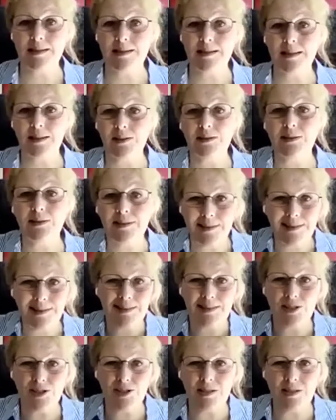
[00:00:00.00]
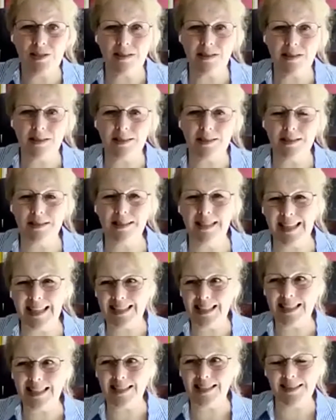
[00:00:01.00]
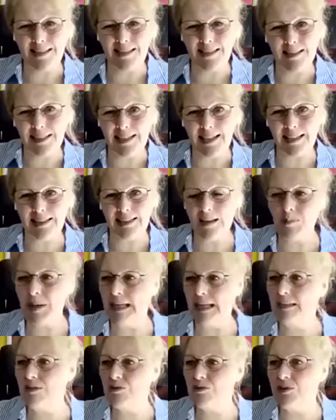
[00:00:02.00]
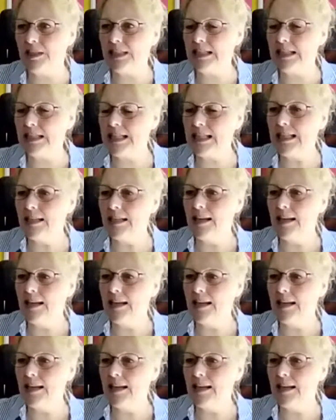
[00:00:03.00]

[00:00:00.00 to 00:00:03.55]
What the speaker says: So just it's kind of getting that balance right.